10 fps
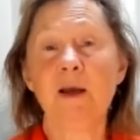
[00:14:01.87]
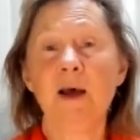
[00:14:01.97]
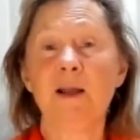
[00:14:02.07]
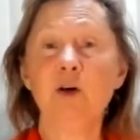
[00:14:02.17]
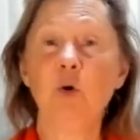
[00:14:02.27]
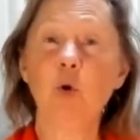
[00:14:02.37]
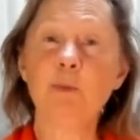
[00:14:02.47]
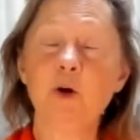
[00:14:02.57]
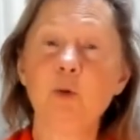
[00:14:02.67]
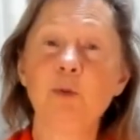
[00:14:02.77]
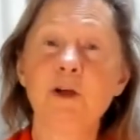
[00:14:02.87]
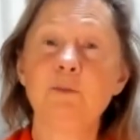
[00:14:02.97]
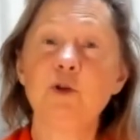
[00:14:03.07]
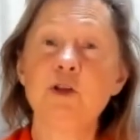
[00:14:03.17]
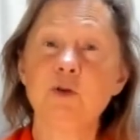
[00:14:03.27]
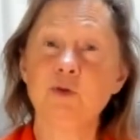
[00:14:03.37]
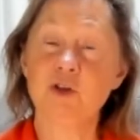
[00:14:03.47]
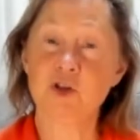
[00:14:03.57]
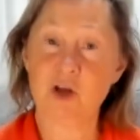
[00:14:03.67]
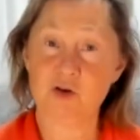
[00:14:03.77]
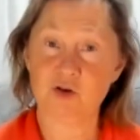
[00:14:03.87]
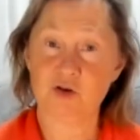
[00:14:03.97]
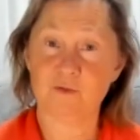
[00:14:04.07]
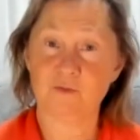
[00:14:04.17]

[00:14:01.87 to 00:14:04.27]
and the whole microbial community will change.